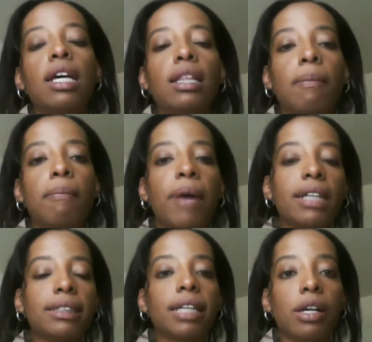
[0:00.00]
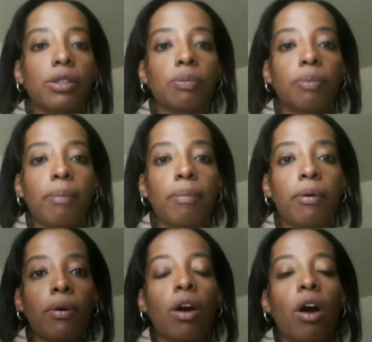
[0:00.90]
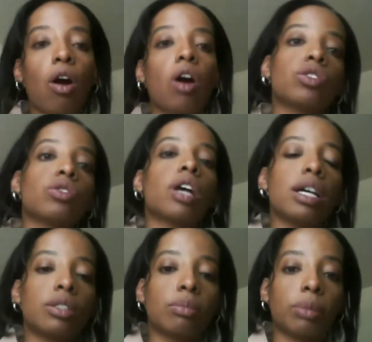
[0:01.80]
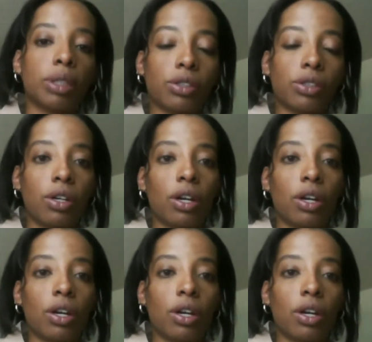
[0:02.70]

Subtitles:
the best salespeople are also customers.